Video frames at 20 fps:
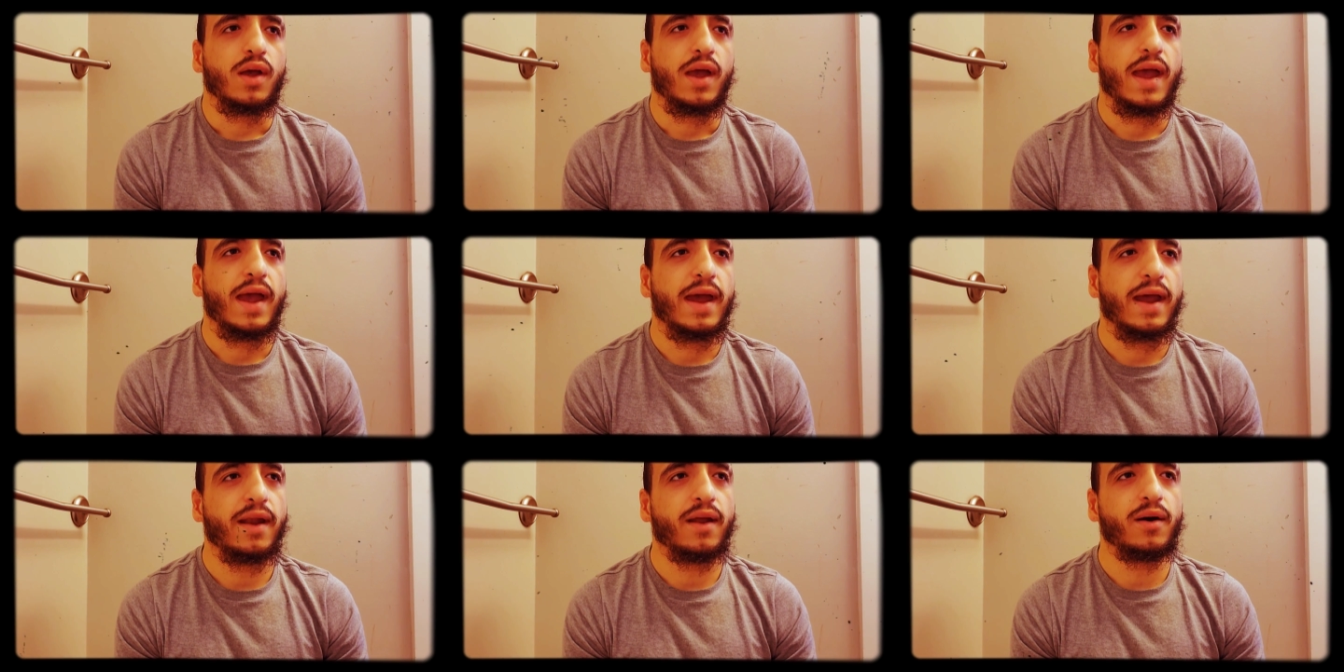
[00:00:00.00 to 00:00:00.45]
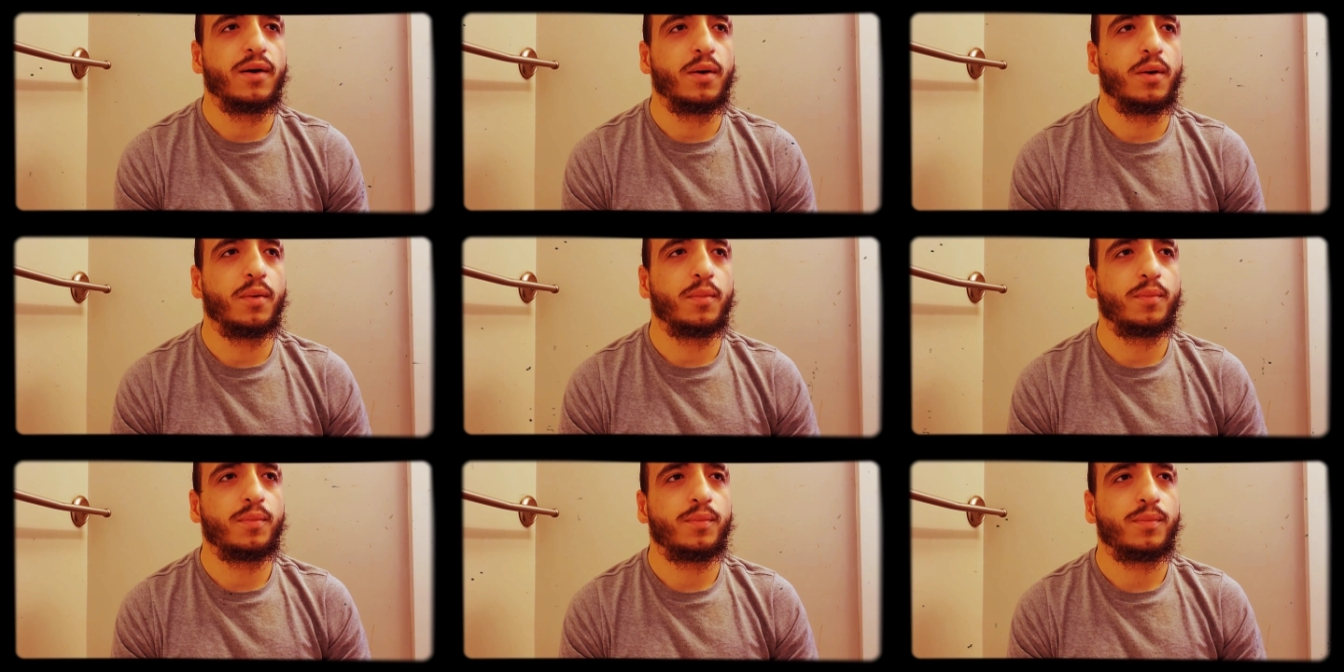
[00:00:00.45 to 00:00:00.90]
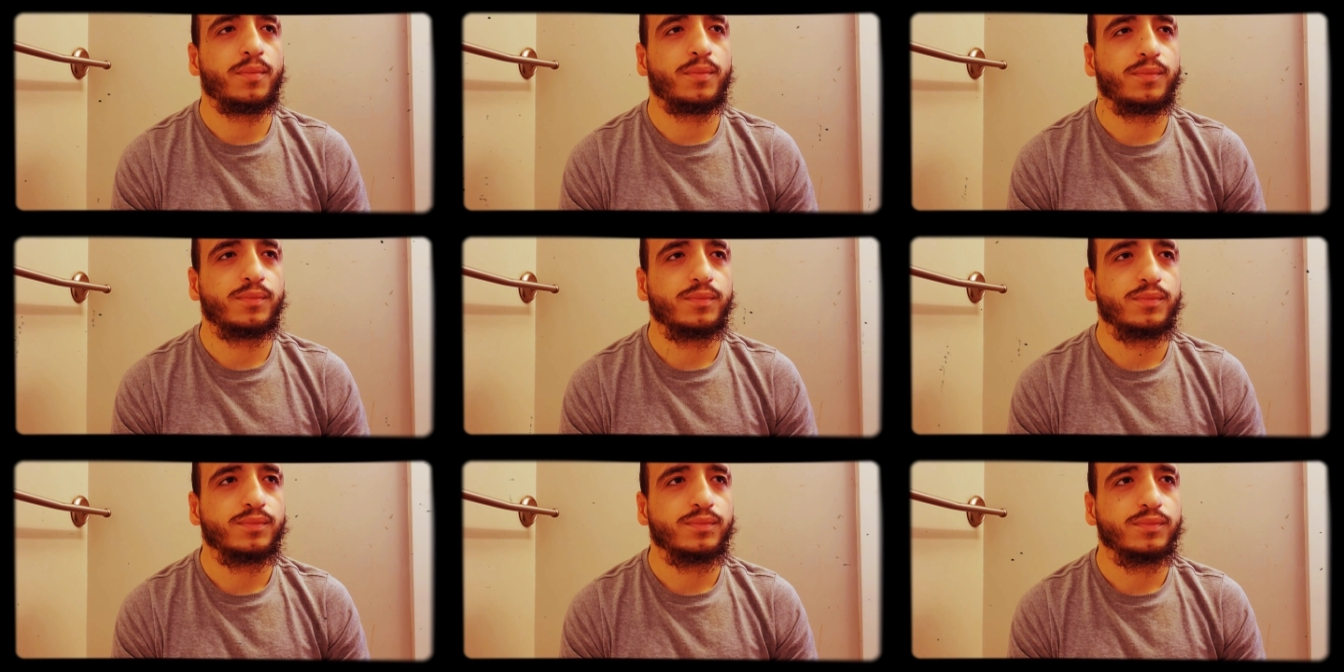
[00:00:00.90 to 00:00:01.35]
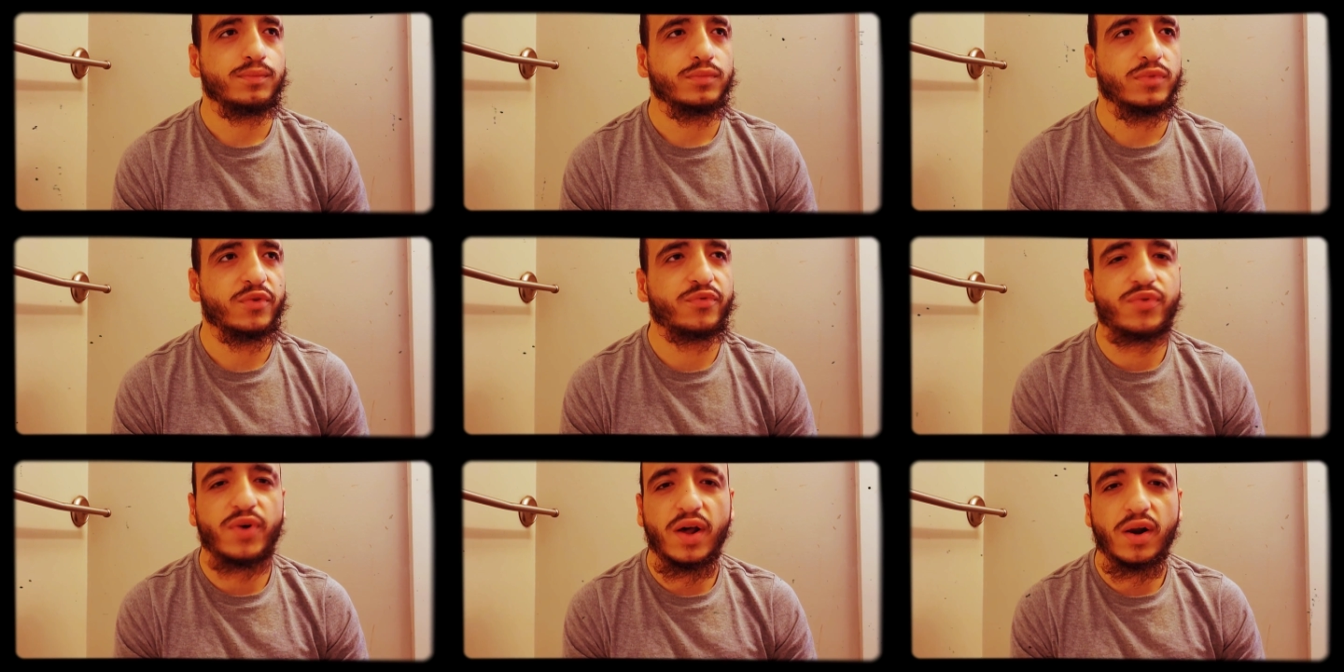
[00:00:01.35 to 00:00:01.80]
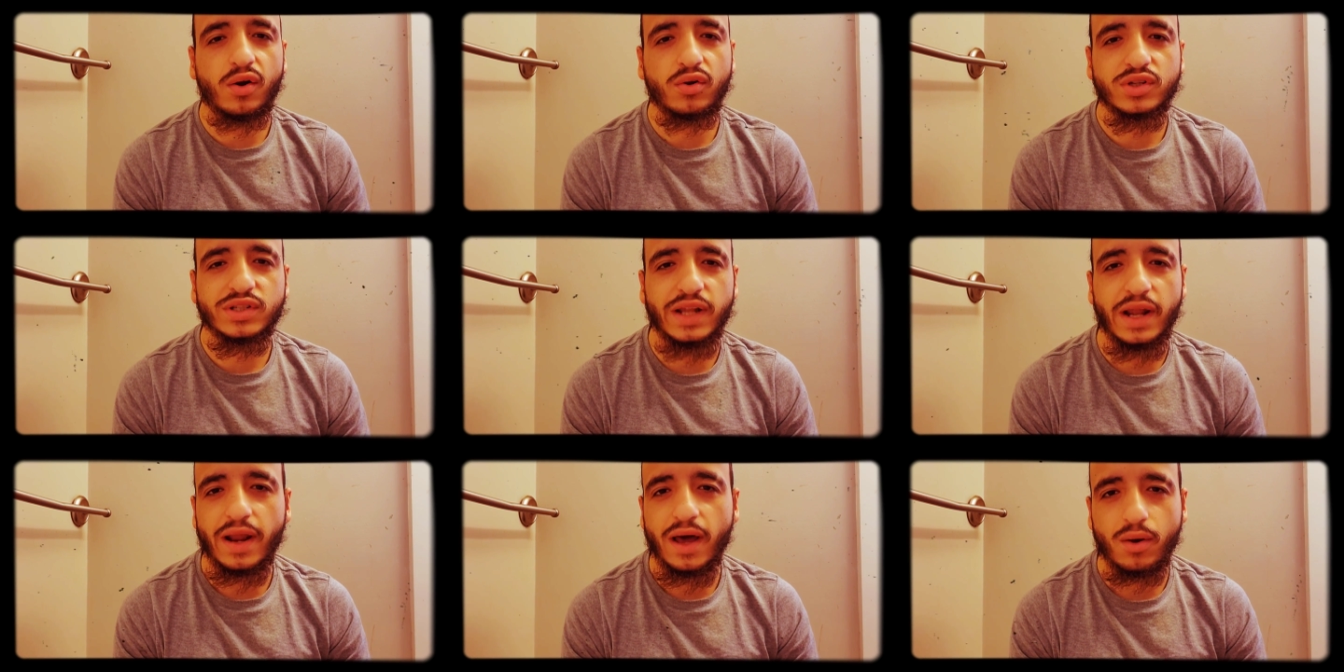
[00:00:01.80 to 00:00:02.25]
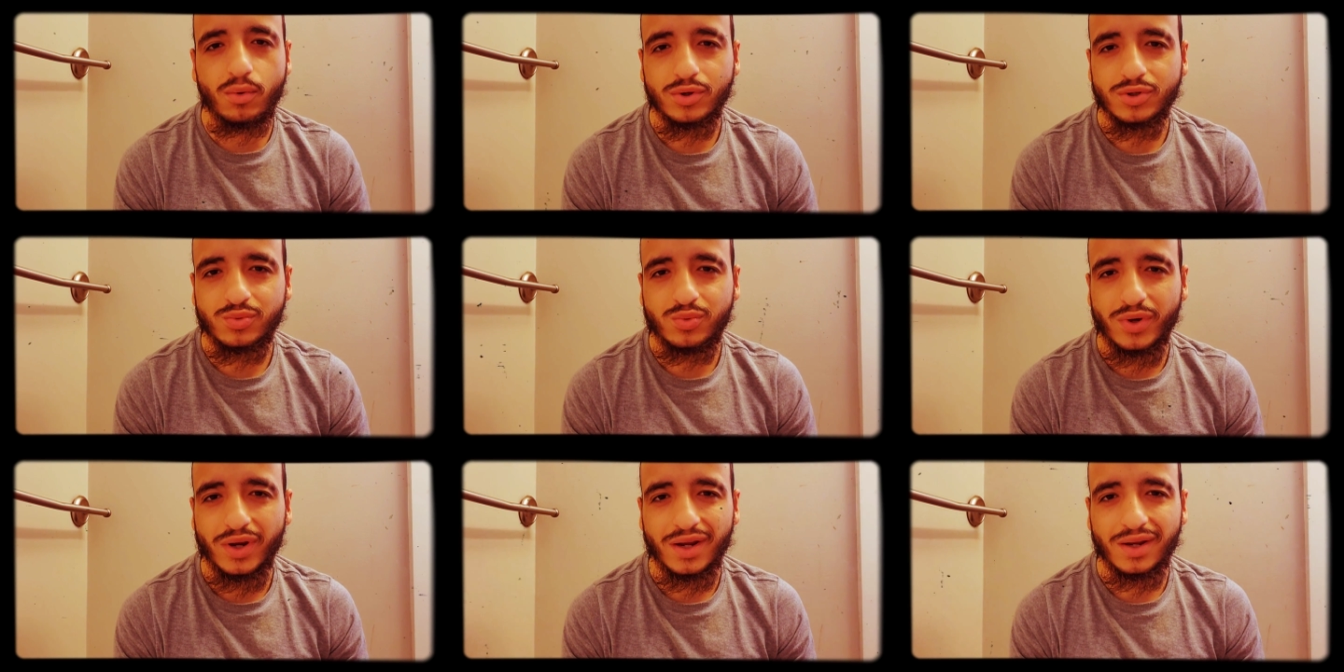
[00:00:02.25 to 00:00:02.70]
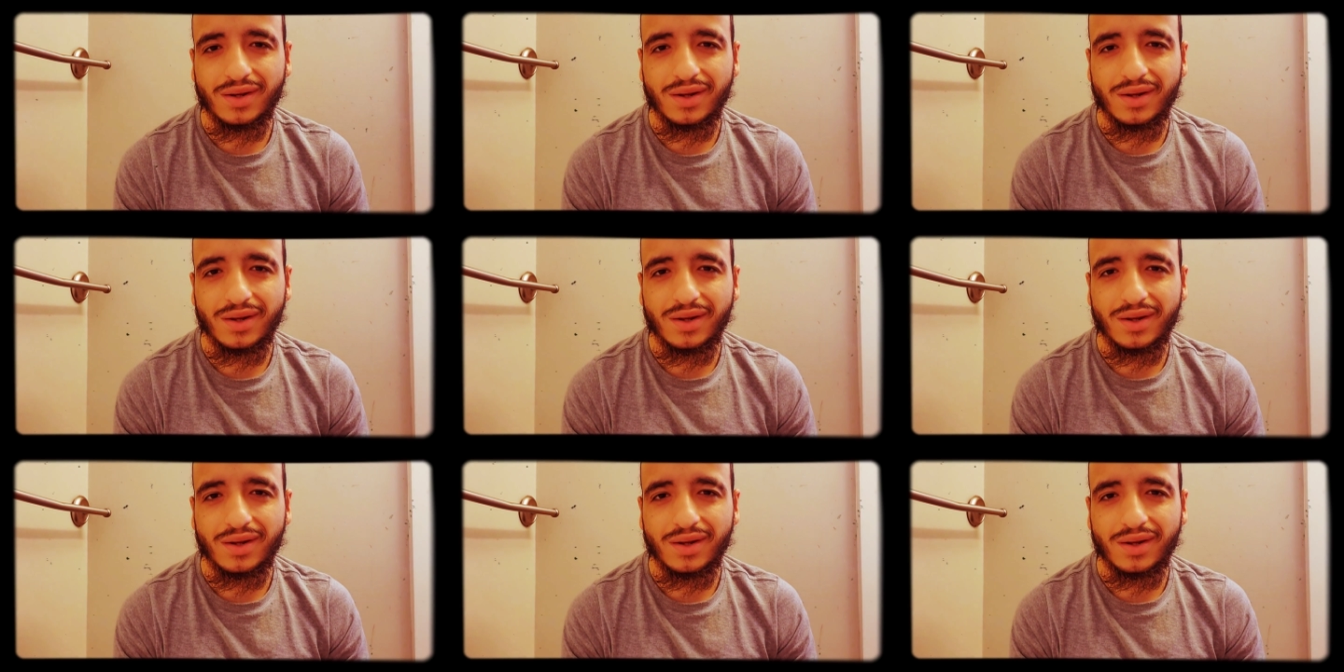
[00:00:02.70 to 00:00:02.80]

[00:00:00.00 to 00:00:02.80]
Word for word: And um, the fellows that I was with,